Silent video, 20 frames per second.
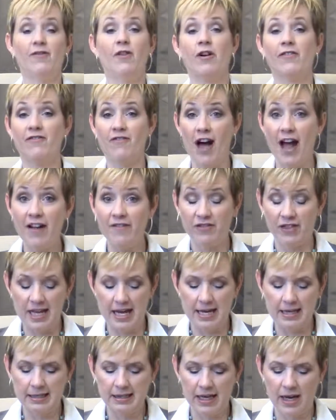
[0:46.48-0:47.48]
5
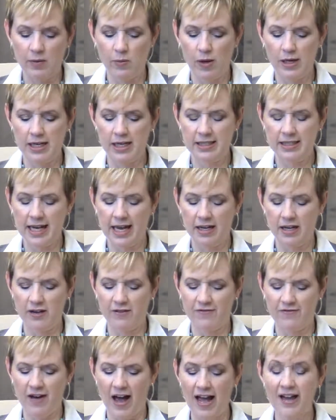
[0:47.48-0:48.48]
things I want to tell you,
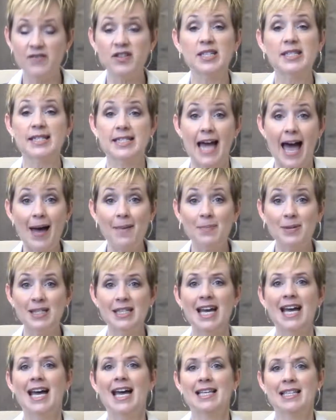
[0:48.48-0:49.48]
5
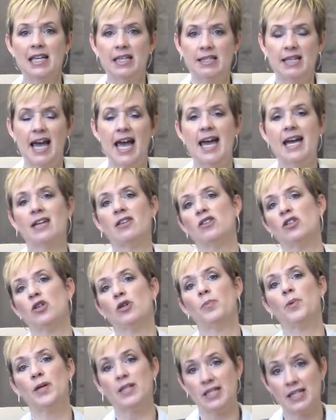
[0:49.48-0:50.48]
steps to take
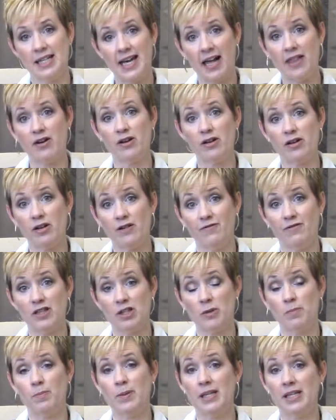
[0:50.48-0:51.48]
to put together your
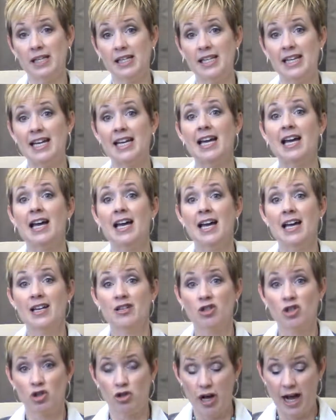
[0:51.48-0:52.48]
visibility
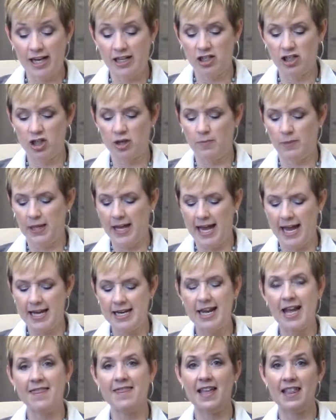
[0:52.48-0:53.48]
strategy
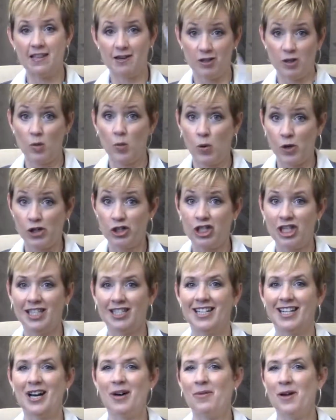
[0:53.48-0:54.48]
plan, and then there's a worksheet
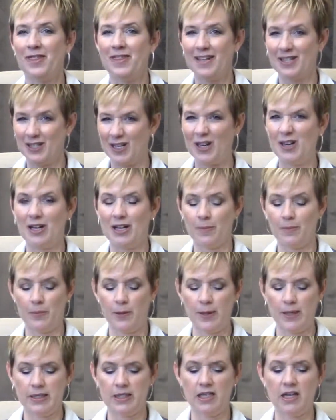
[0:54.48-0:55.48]
to go with this so you can
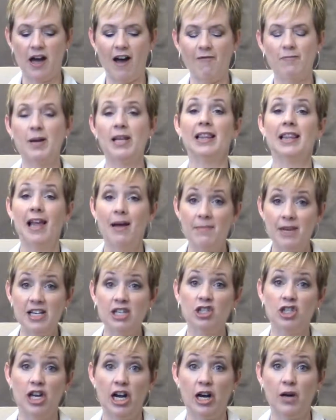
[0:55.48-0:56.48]
print it off. But let me
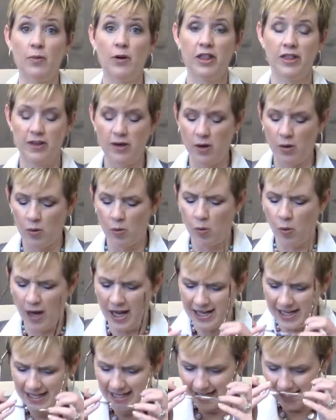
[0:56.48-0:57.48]
share with you
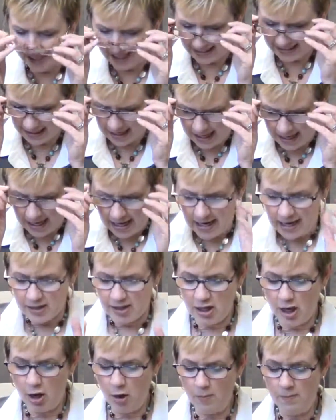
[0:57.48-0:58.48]
what it is.
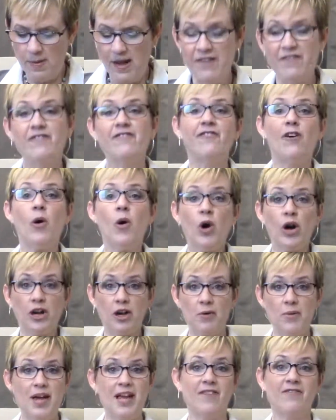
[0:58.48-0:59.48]
So before
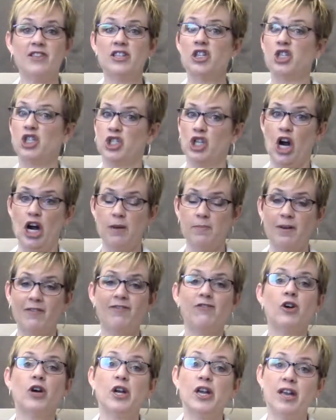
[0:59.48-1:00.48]
you even start,
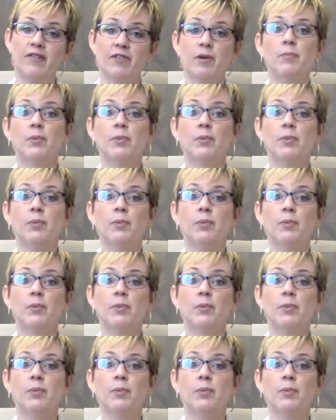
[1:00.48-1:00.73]
before you even